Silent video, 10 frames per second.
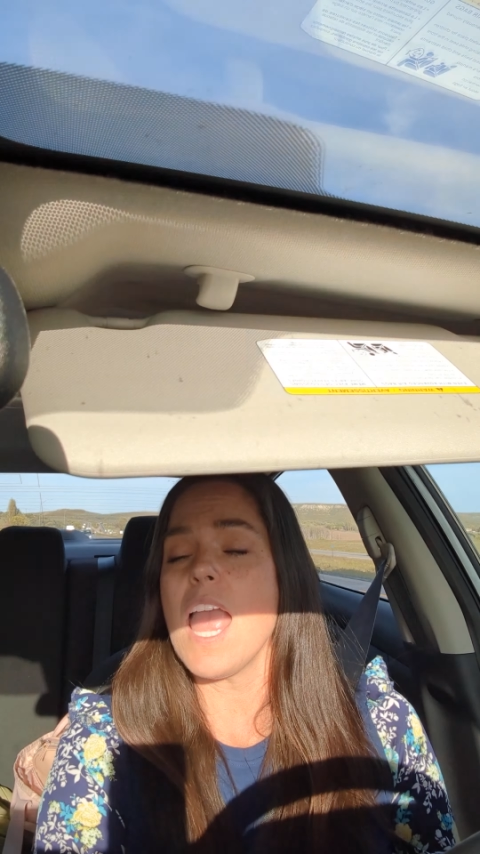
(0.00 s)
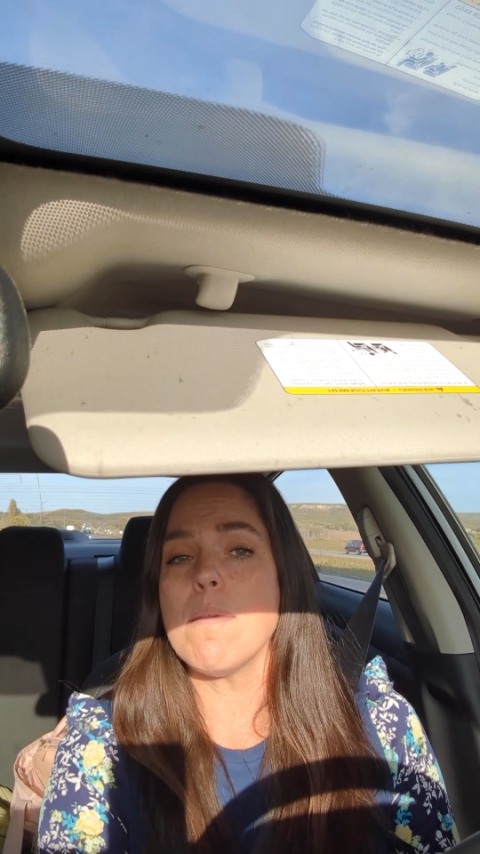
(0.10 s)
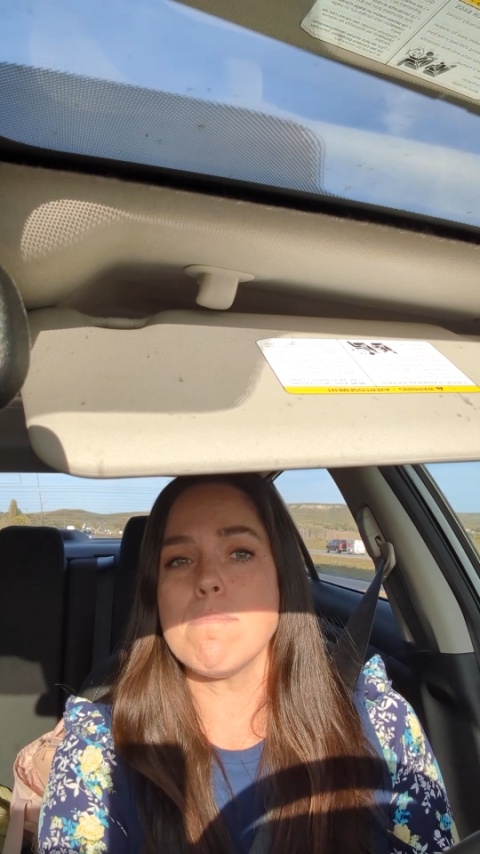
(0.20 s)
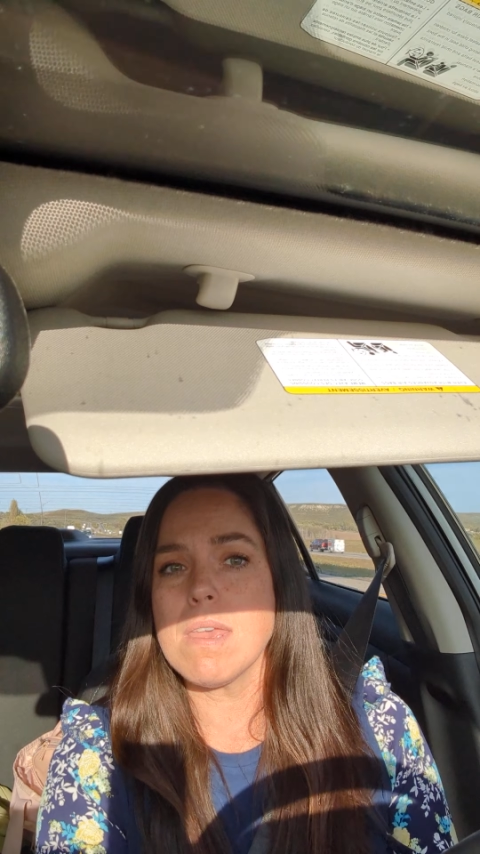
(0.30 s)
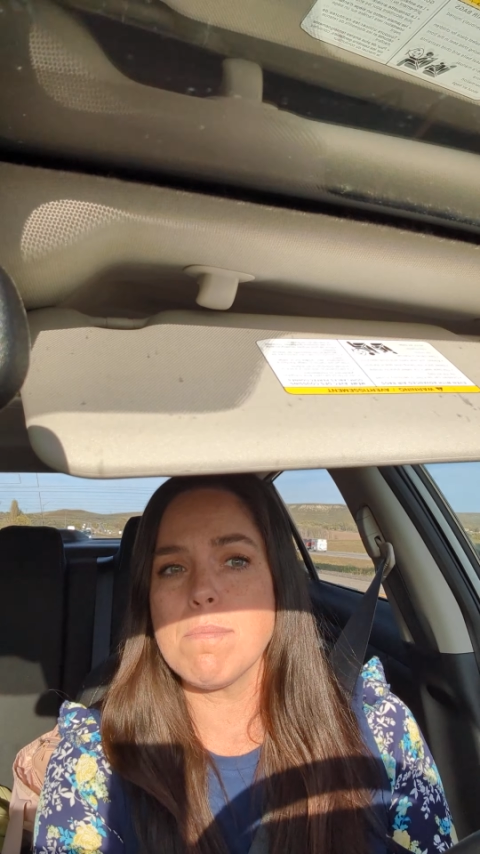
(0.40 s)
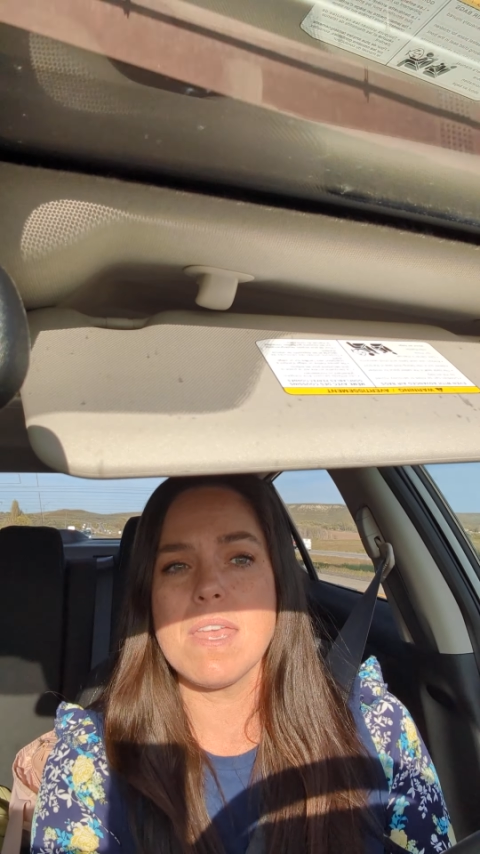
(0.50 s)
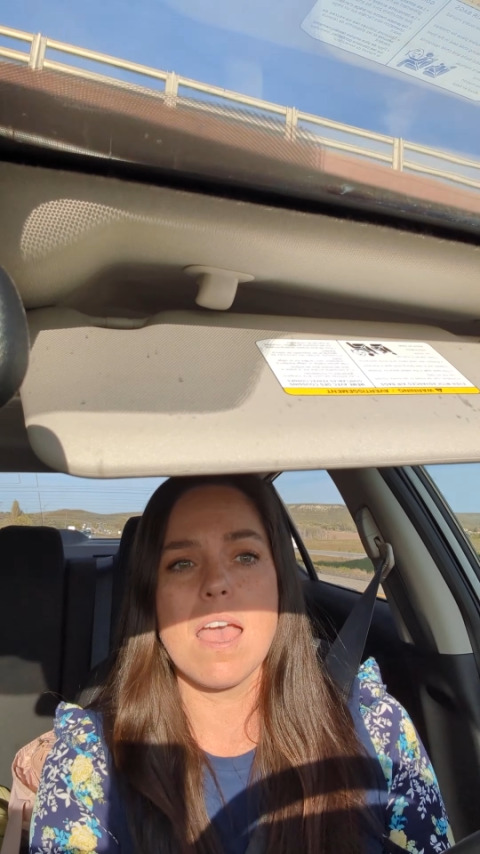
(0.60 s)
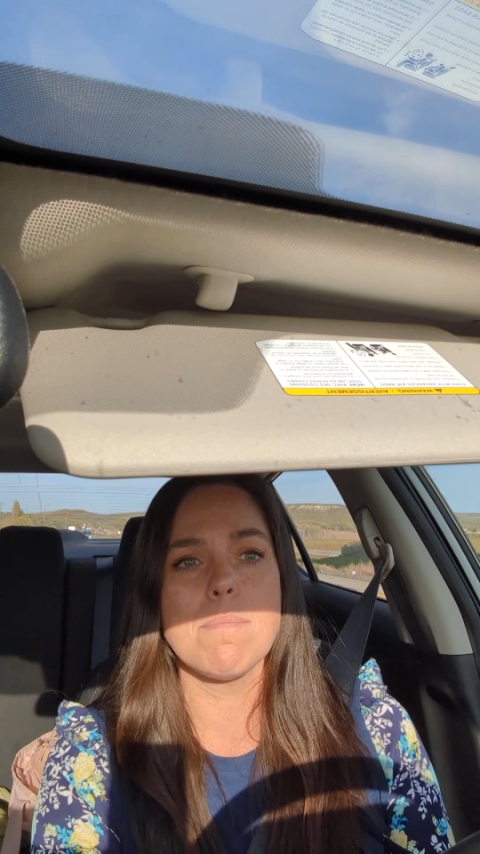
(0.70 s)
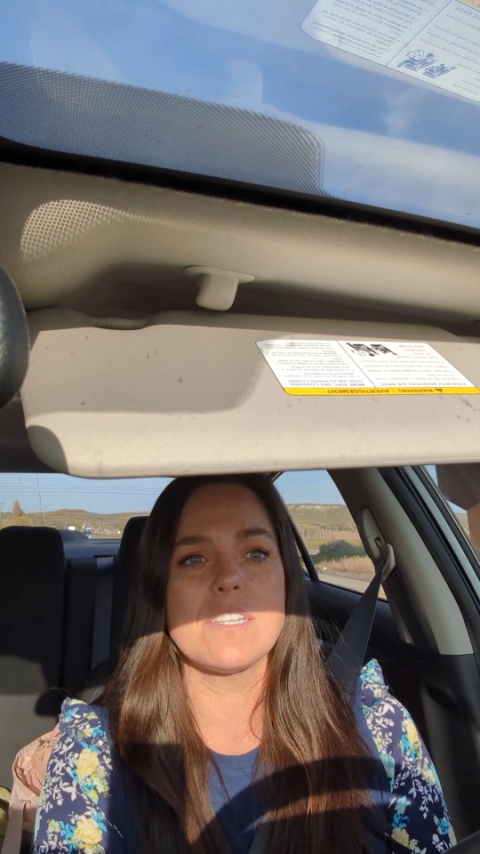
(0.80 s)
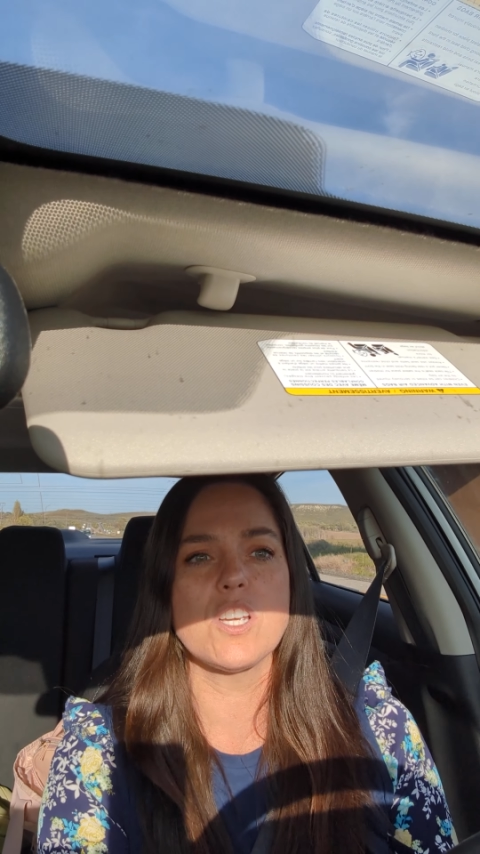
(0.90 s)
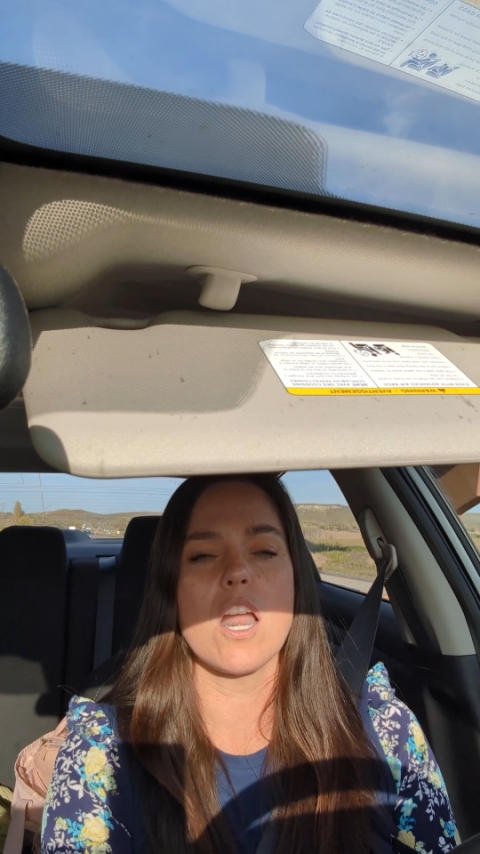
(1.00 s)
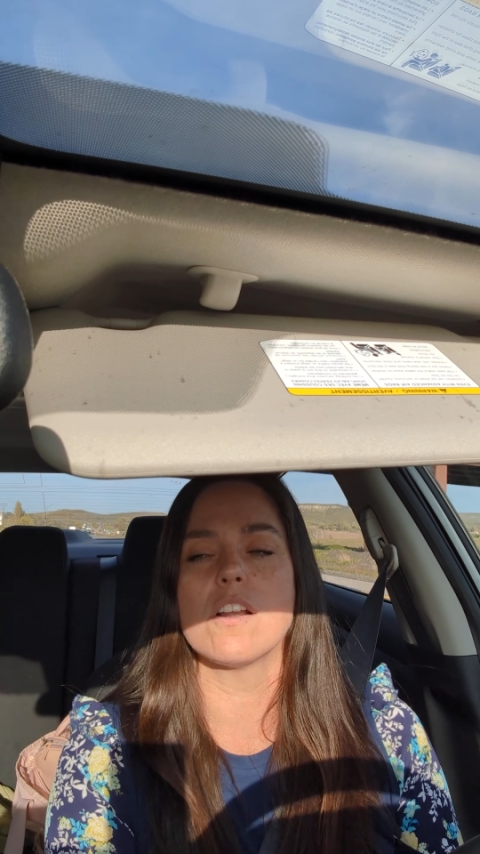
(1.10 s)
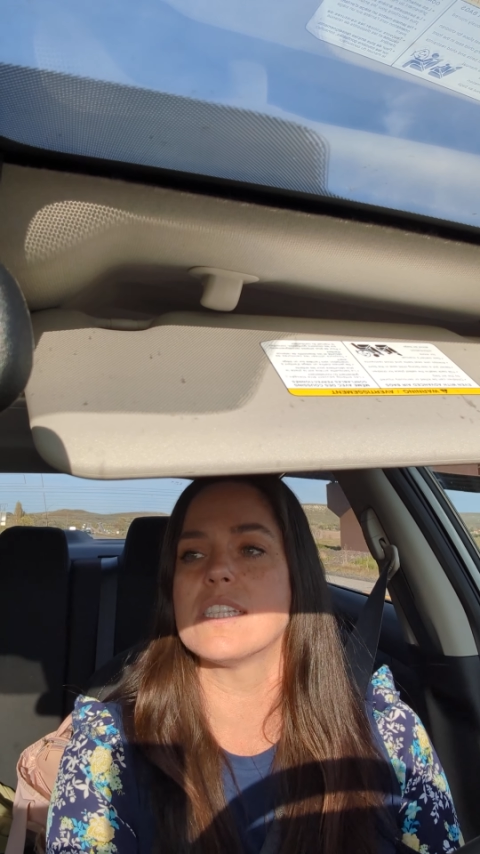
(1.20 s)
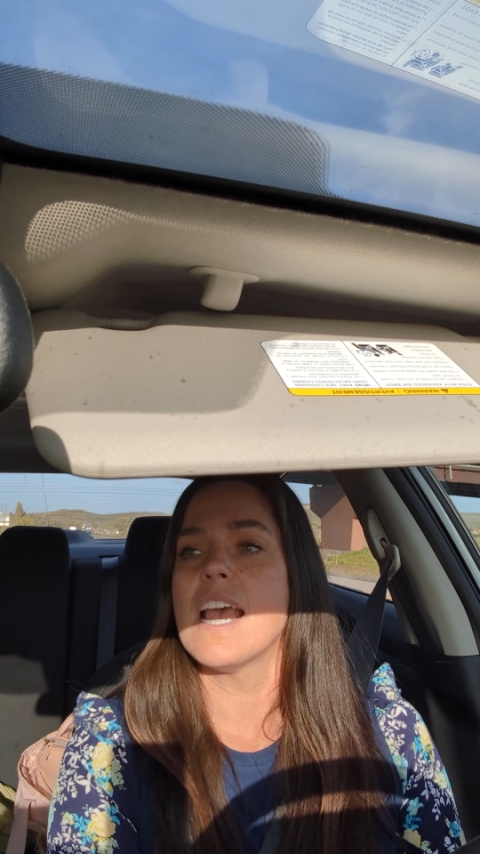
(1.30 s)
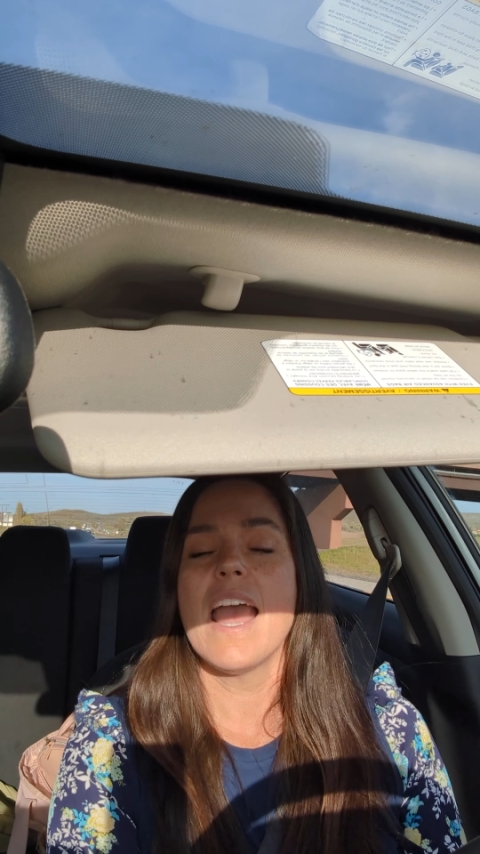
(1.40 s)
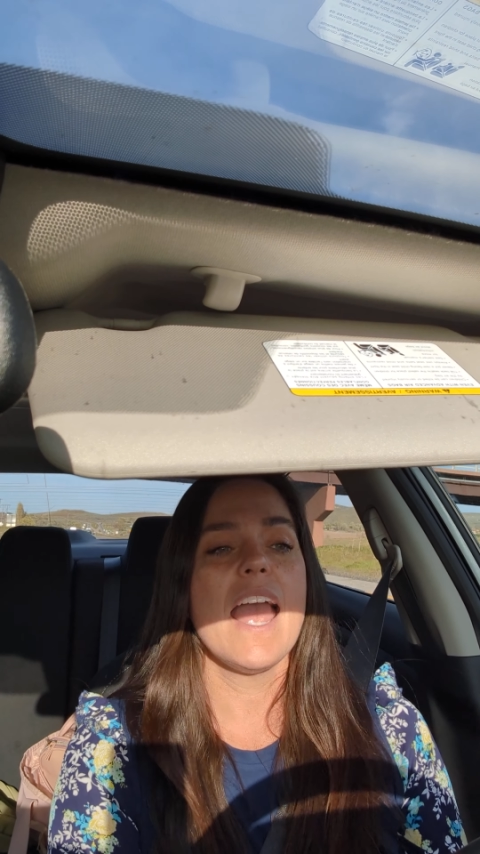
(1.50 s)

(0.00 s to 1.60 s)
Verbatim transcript: hey, meet me at McDonald's.